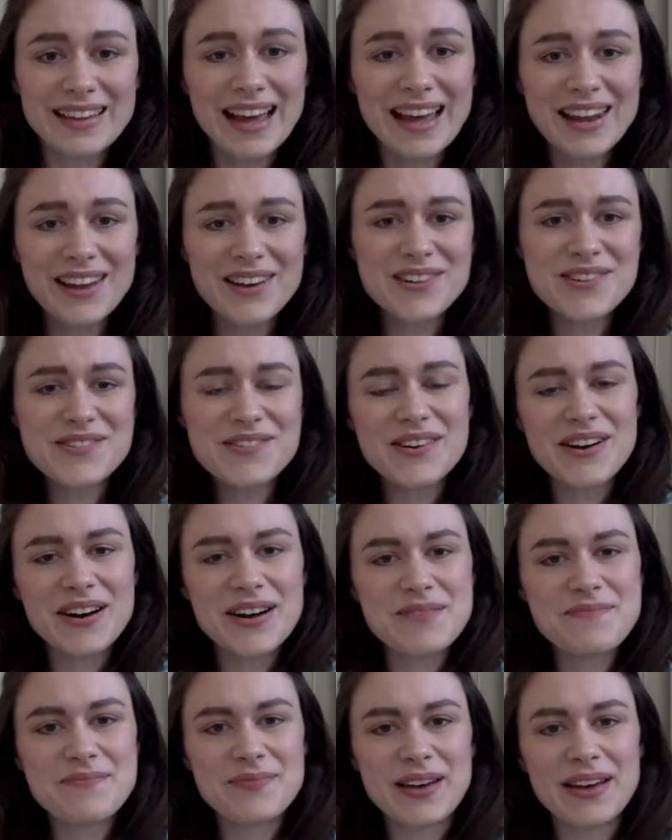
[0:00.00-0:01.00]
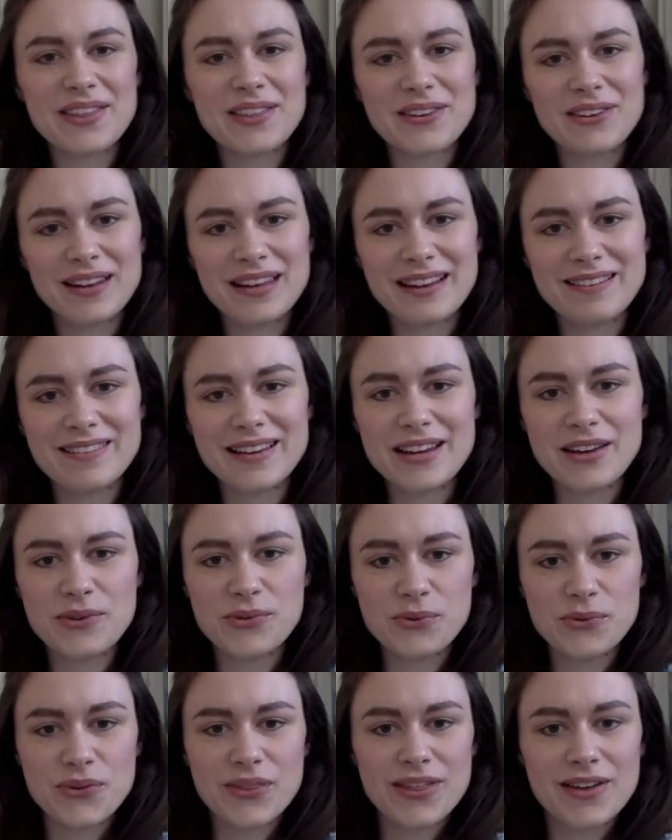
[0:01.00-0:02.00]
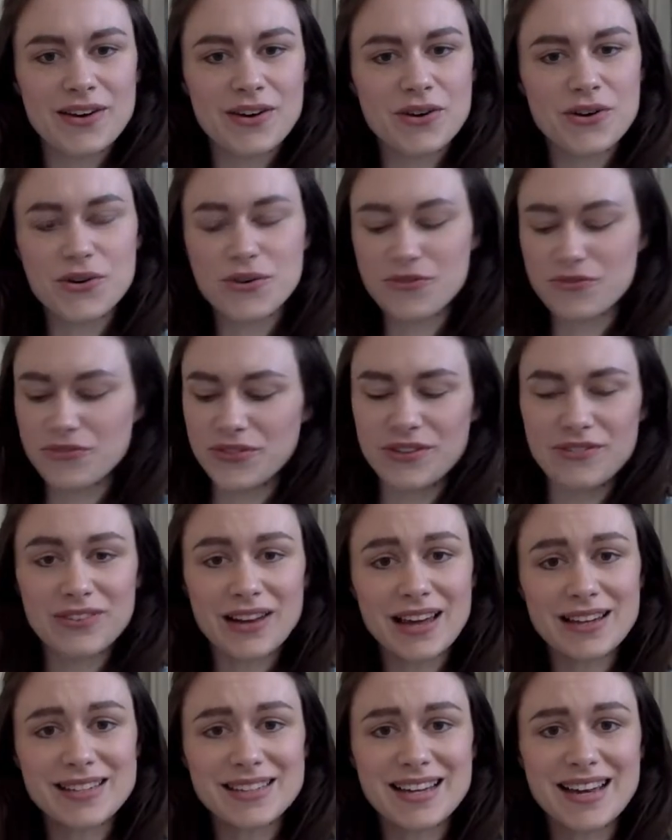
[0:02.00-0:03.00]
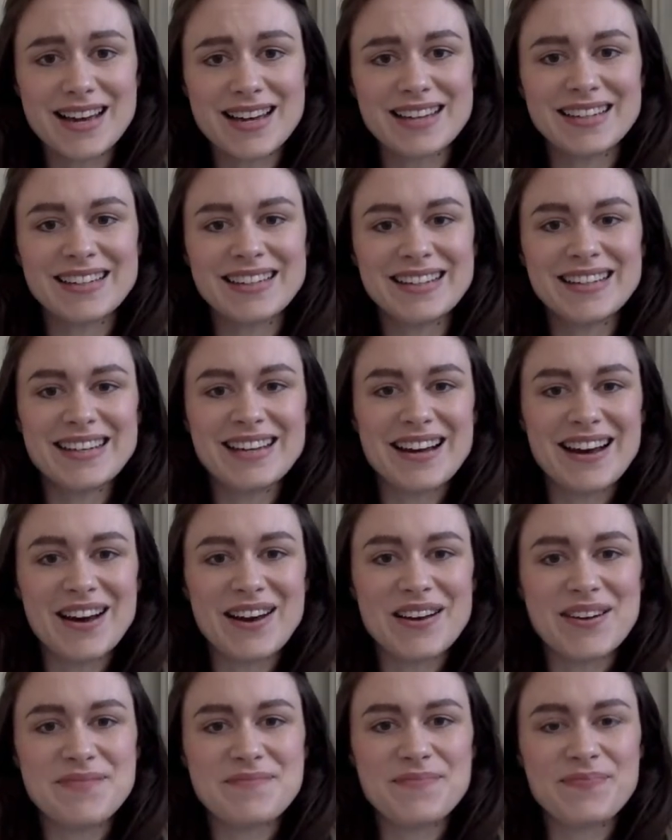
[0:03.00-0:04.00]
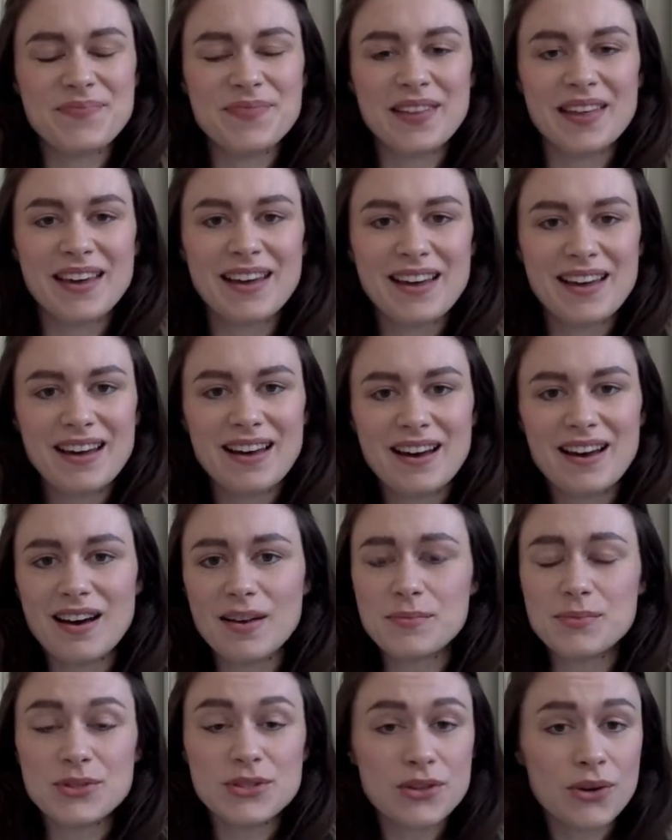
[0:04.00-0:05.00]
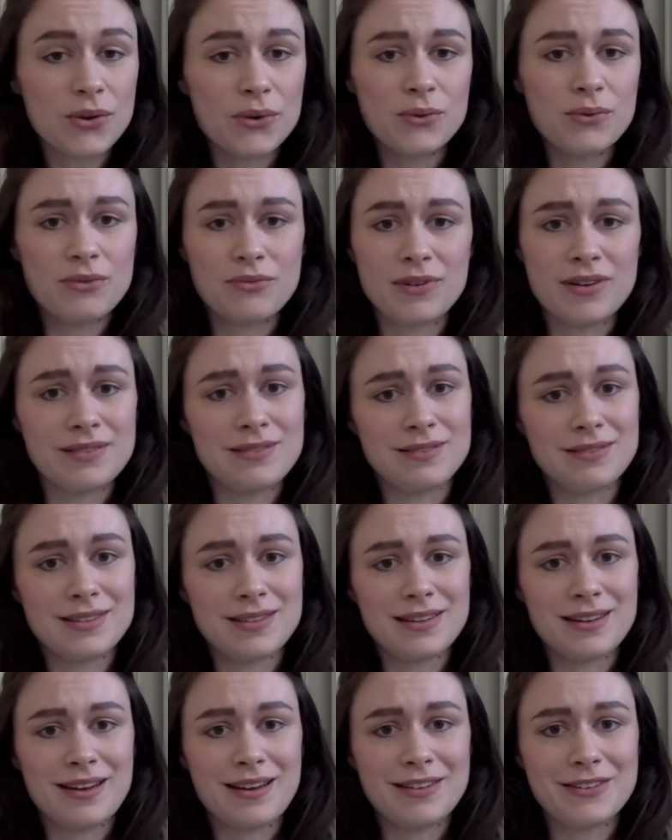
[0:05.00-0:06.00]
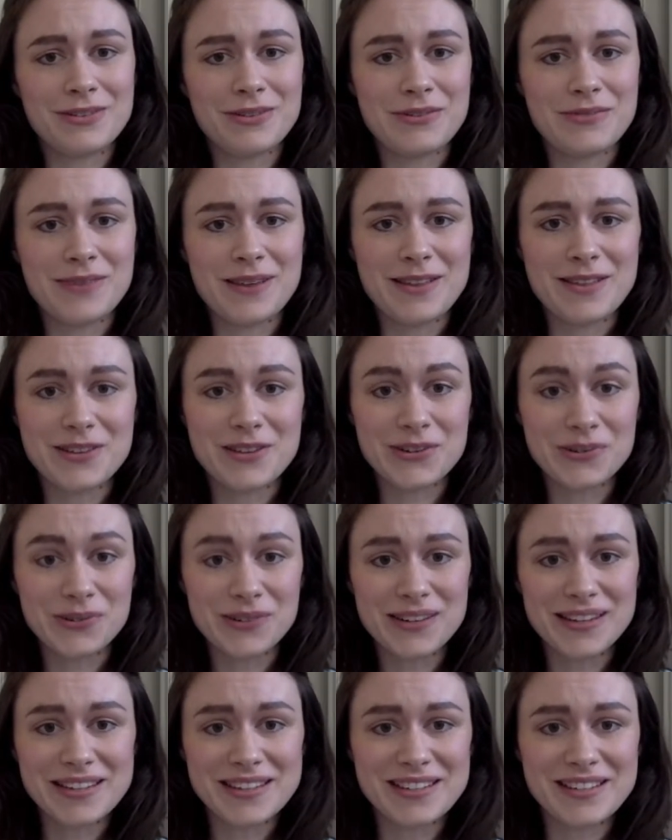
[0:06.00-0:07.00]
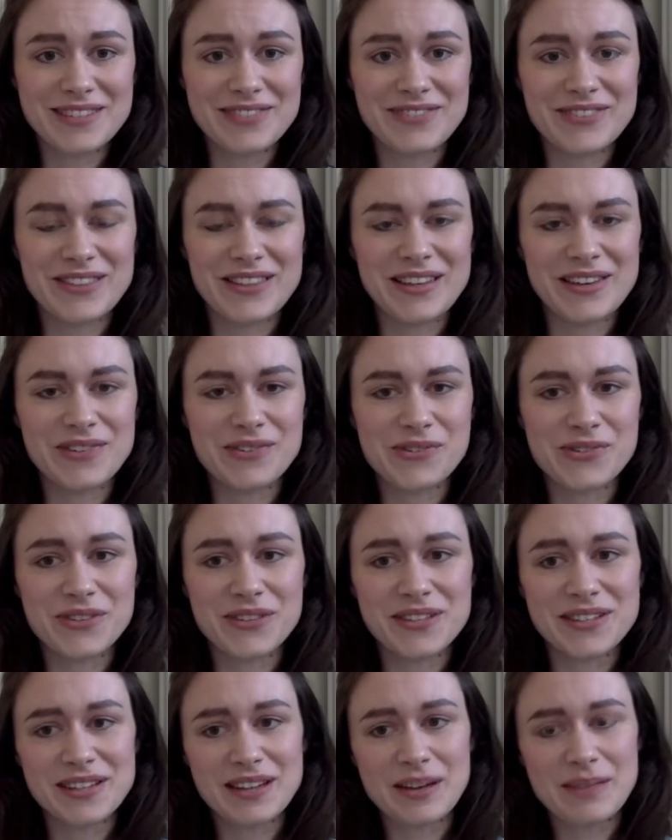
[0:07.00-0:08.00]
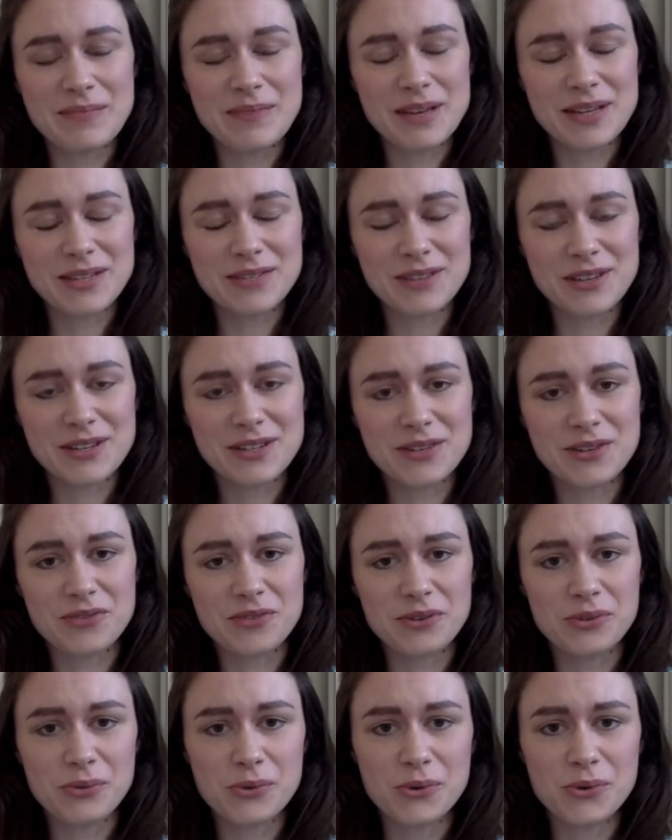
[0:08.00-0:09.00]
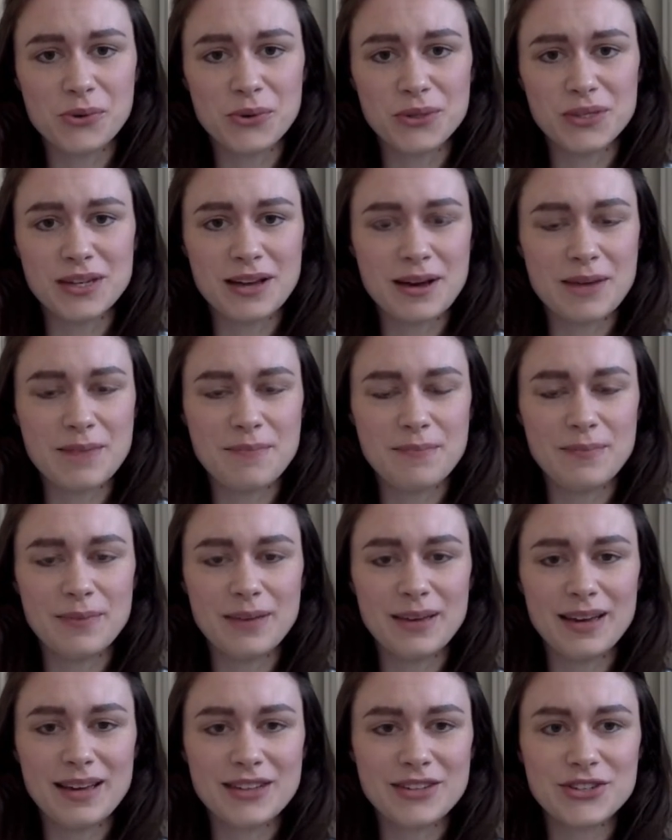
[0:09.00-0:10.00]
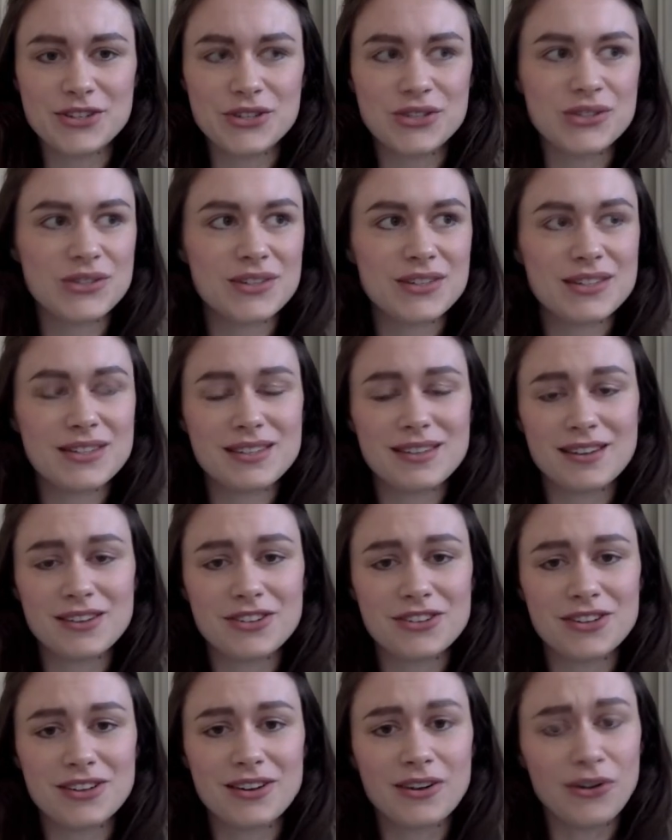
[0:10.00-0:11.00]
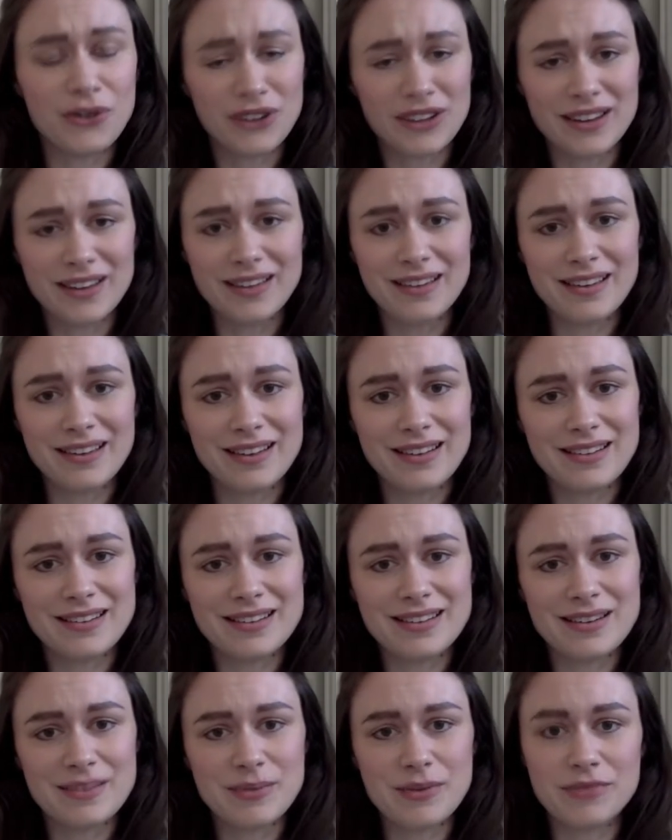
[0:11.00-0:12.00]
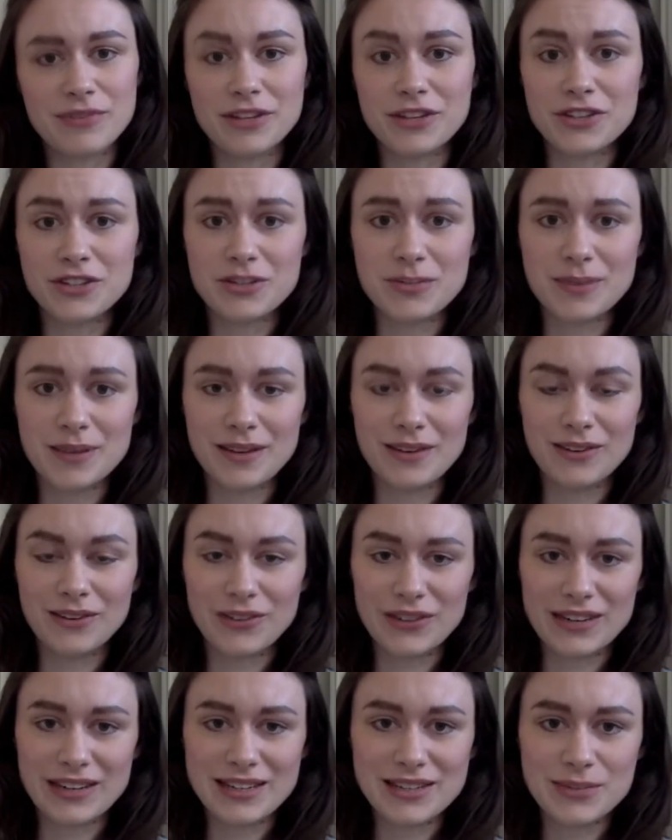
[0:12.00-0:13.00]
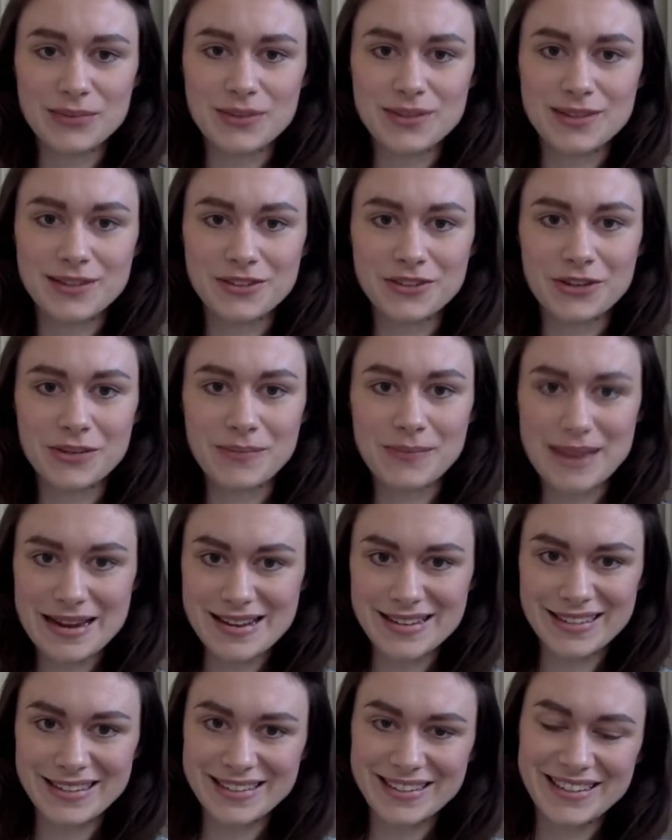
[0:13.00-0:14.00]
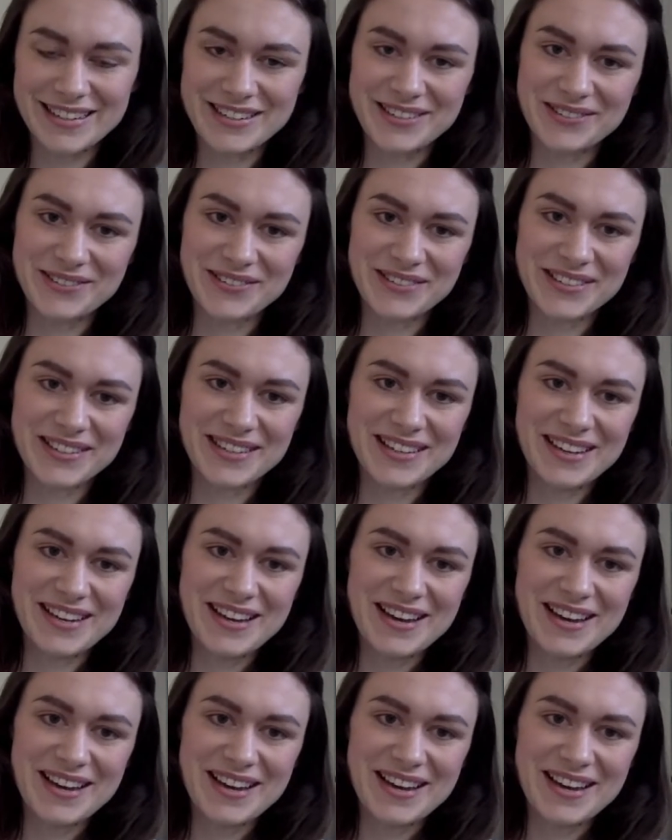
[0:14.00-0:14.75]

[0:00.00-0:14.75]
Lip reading: Hello, I'm Beth O'Leary, author of The Flatshare. I'm so thrilled to have made the shortlist for the Authors Club Best First Novel Award. It's just such an honour and a privilege to be on the list with such amazing titles.